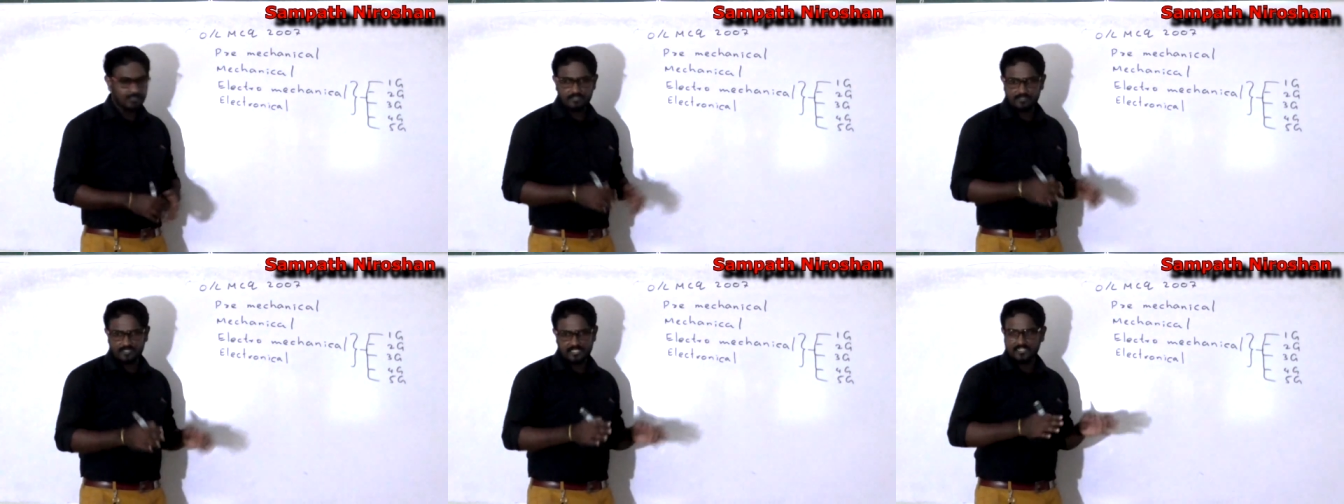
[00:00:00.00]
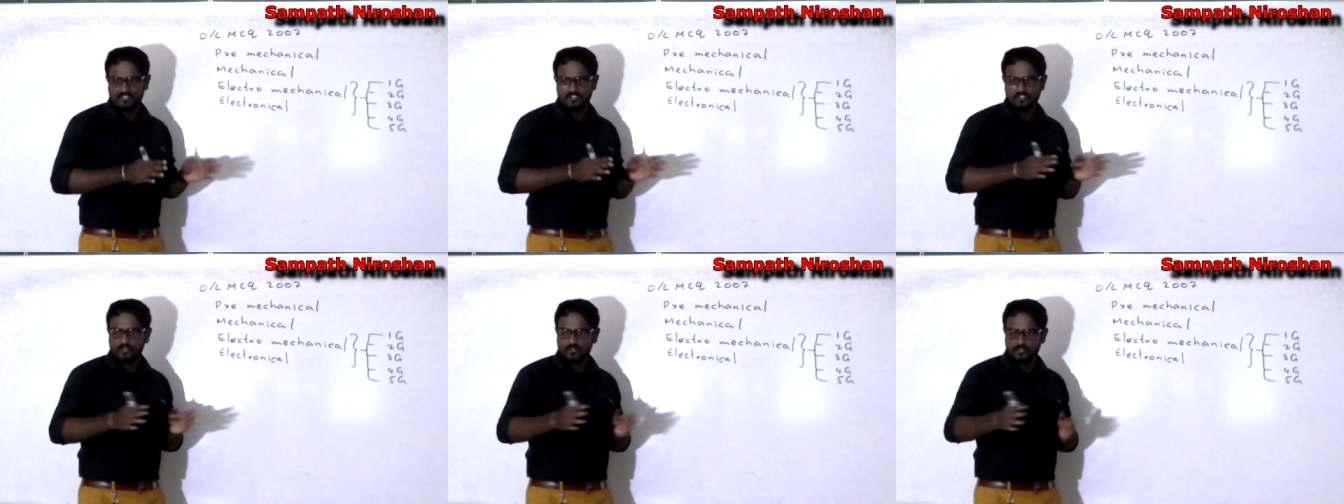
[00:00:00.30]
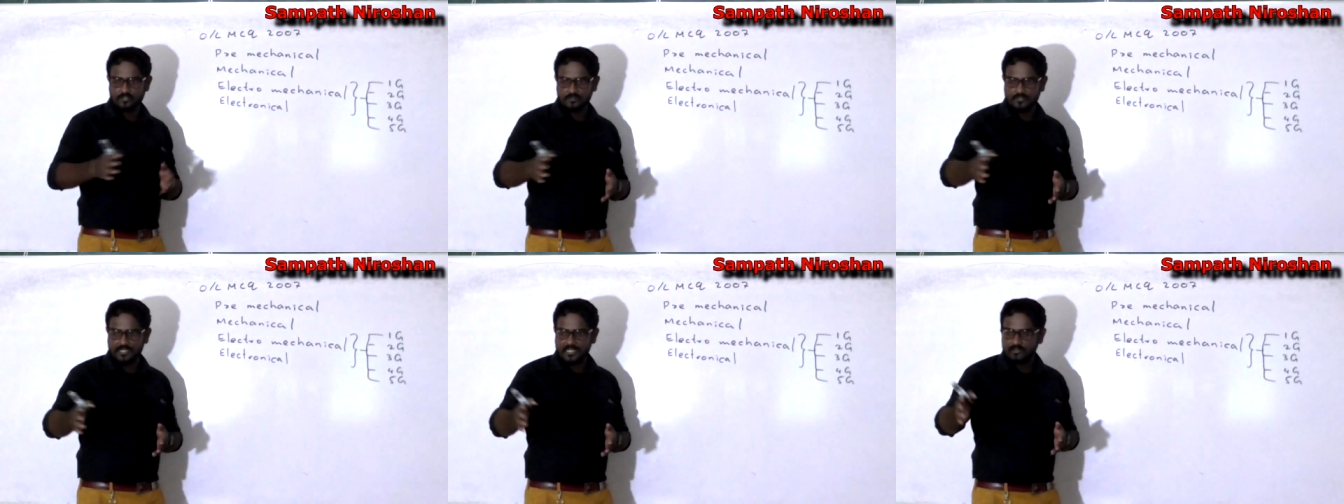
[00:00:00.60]
or
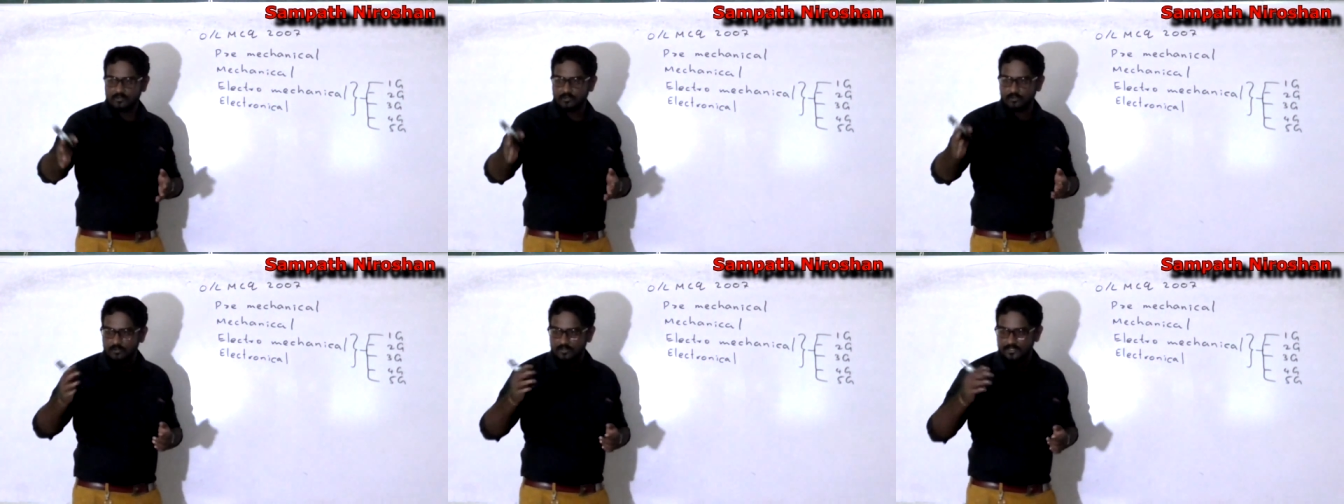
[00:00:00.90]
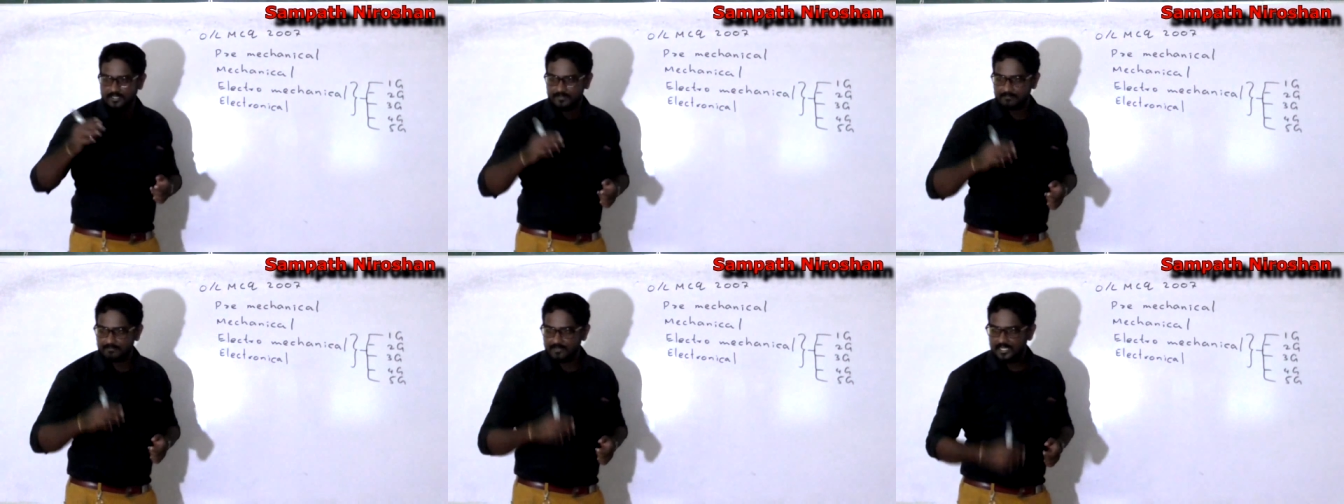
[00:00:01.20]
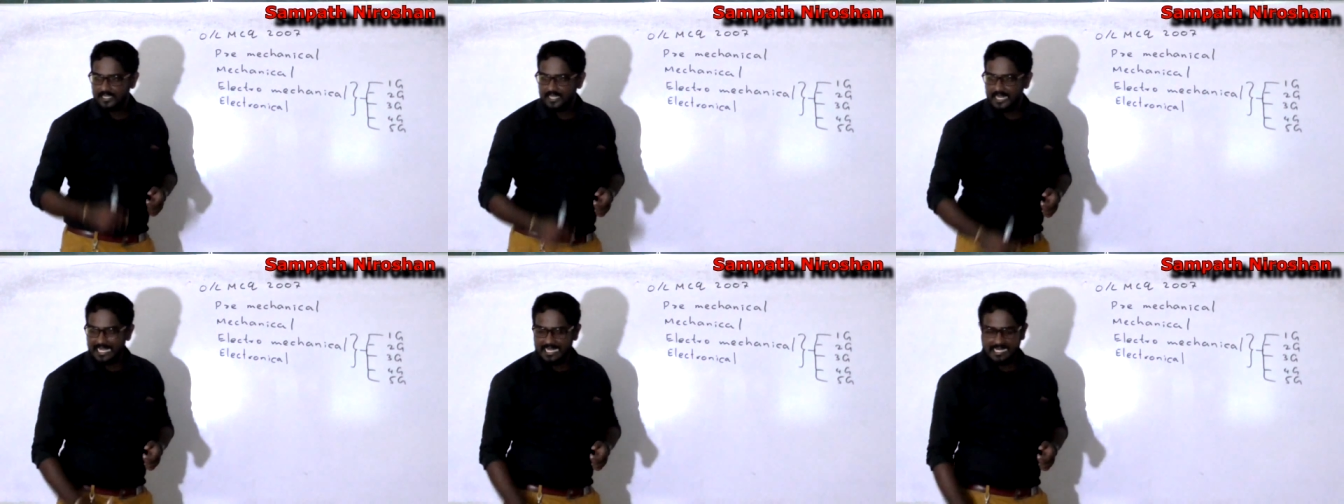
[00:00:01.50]
in short you can call
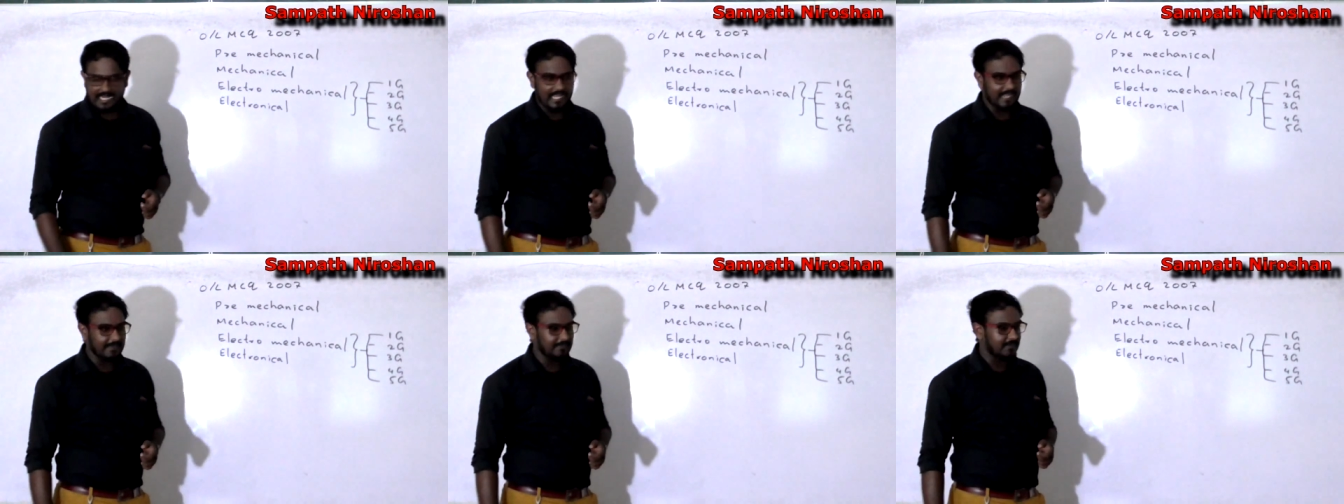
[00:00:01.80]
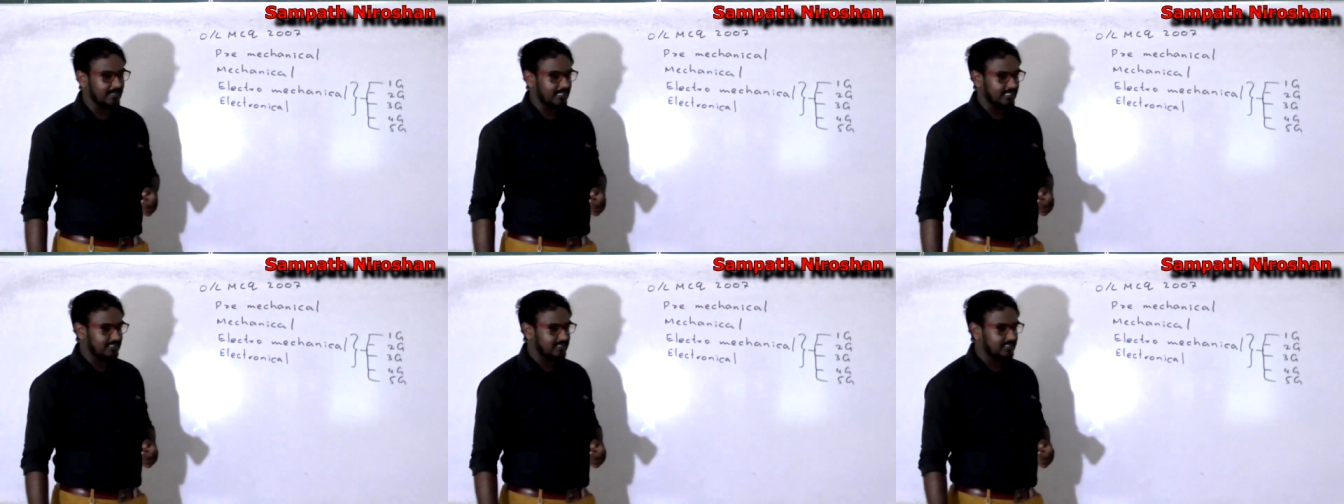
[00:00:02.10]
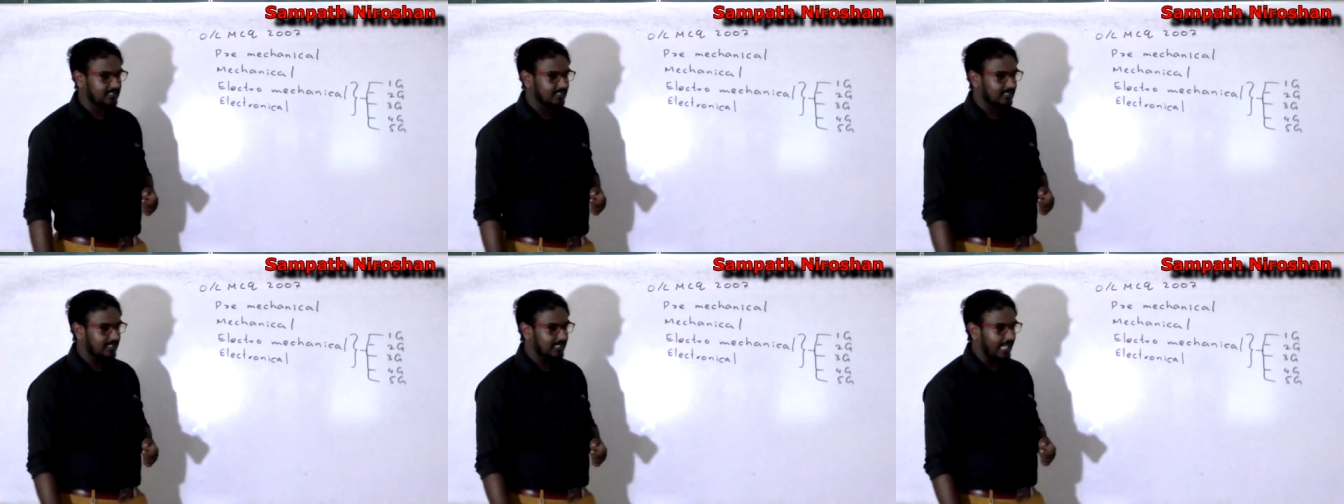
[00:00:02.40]
him
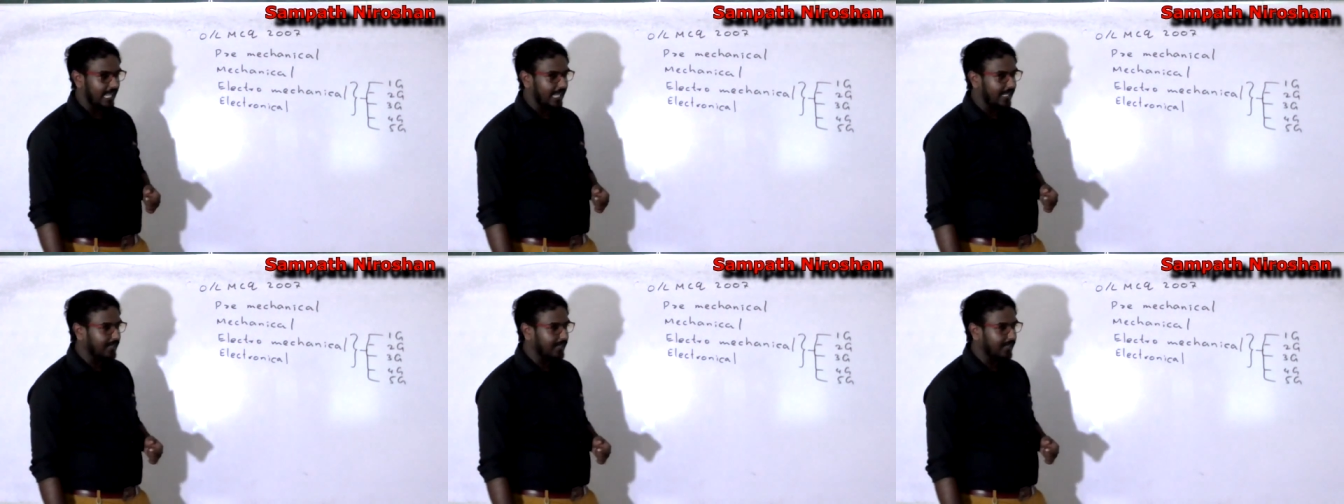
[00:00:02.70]
Leibniz.